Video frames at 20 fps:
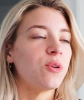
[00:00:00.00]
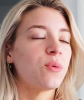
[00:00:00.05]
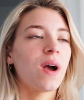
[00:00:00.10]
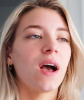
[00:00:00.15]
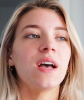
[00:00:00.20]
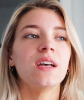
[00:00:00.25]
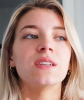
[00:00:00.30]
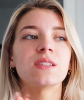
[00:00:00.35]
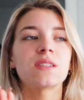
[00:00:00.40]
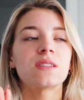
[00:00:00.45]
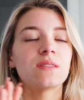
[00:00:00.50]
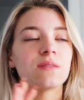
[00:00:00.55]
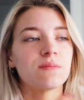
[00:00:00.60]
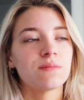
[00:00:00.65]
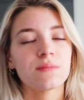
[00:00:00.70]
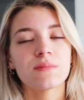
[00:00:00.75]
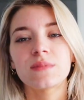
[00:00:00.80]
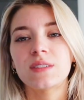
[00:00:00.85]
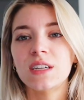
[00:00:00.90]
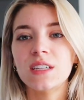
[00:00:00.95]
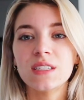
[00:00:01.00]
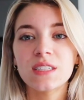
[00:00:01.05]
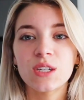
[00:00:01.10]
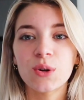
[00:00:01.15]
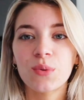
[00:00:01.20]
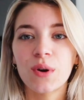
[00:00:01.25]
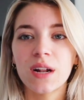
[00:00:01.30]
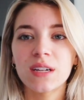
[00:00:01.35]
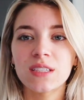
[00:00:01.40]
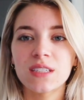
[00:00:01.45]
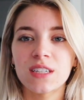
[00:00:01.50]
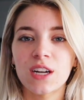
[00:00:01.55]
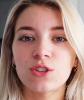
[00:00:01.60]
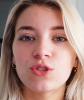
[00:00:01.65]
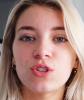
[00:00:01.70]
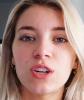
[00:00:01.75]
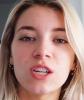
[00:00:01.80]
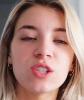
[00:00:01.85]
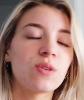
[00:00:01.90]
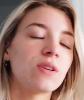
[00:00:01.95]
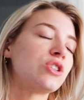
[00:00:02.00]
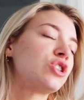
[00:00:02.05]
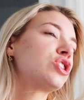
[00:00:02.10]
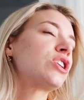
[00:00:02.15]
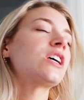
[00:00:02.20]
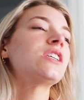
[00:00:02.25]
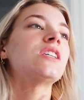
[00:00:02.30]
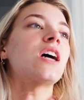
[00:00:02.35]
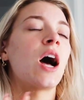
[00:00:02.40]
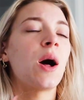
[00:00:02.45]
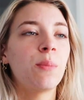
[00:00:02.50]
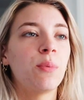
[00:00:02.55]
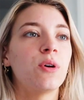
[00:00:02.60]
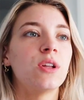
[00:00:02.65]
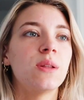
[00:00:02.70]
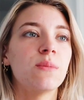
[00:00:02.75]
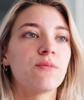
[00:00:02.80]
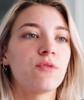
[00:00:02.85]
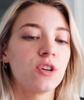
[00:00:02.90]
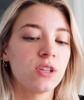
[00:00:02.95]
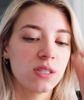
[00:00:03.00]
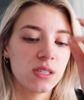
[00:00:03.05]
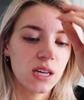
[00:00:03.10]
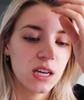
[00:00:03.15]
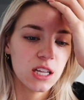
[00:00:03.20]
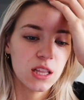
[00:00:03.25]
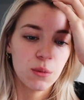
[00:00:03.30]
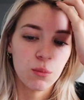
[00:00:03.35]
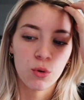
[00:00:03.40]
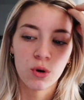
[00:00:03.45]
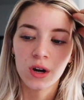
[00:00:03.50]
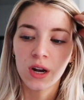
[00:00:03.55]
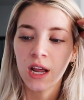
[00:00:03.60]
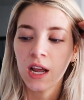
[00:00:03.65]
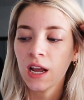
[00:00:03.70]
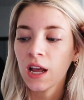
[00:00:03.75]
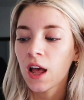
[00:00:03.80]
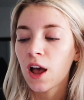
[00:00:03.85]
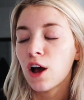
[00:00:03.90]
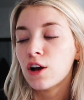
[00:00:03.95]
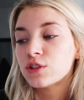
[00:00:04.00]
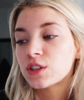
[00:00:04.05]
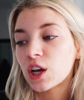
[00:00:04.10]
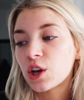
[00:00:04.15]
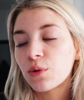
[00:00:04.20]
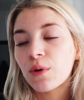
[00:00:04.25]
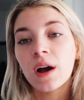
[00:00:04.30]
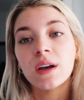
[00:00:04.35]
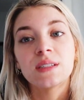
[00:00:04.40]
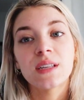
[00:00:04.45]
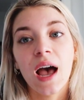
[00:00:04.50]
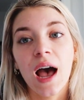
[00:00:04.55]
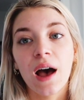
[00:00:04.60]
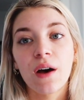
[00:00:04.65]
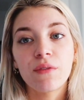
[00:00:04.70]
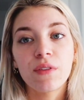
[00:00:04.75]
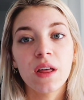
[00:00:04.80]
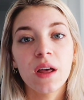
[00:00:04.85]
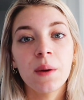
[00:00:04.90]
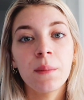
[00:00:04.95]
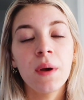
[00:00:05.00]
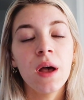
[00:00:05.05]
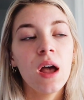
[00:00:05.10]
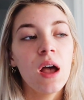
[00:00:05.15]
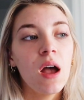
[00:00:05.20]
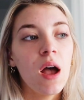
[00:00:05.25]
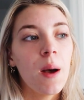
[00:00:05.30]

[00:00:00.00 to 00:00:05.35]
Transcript: You guys didn't see what I did yesterday, so I just like to upload them first thing in the morning so that you guys have them.